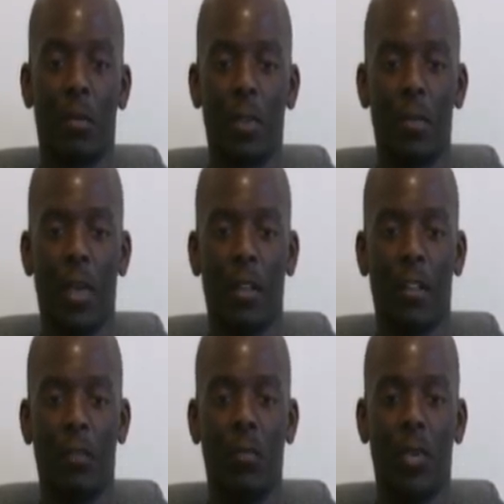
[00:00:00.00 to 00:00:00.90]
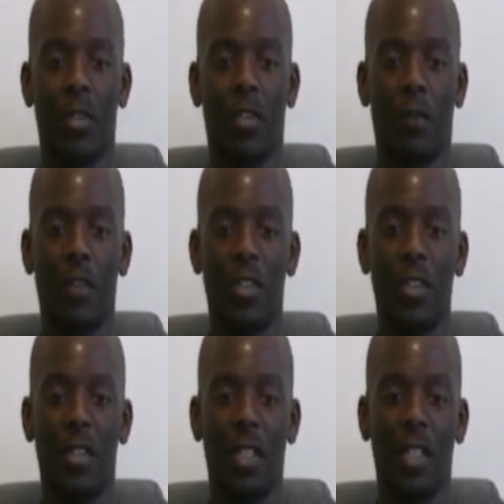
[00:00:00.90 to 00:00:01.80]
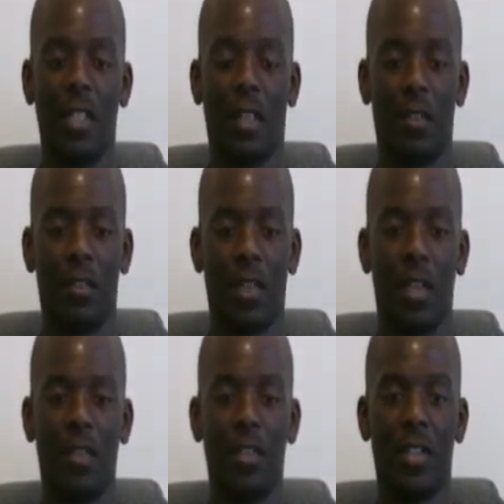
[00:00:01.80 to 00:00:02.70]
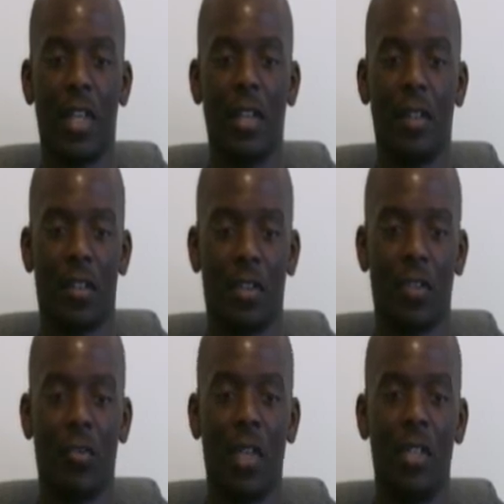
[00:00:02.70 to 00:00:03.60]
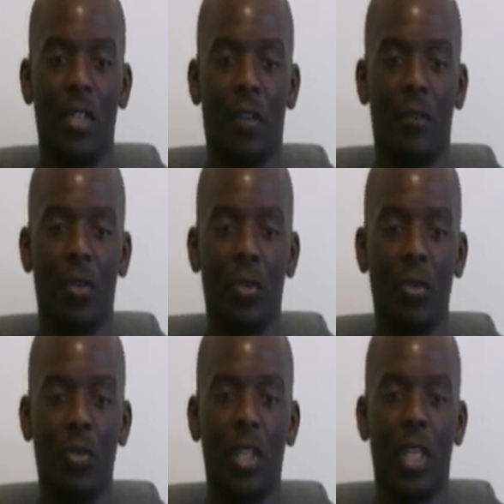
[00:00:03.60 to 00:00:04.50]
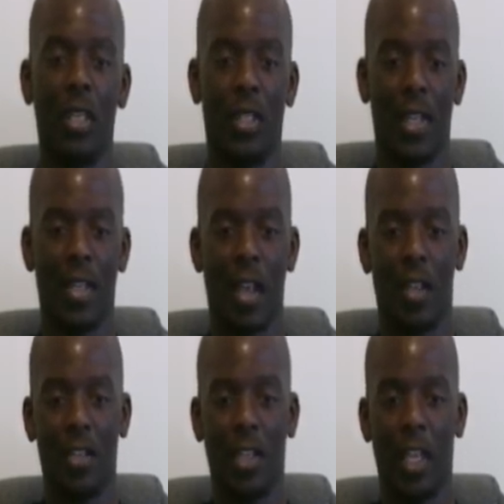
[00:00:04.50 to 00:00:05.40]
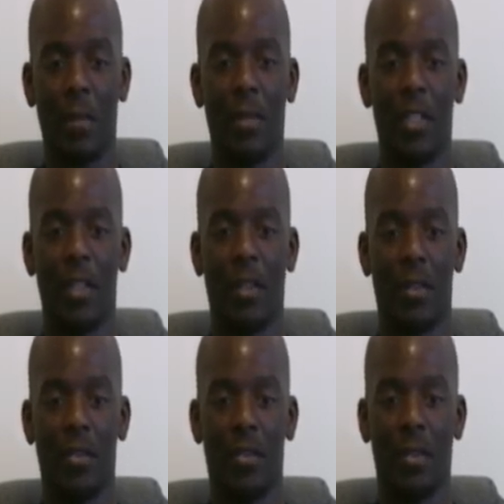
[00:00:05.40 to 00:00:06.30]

perspective with sufficient detail to understand the constraints of tools, technology, and materials.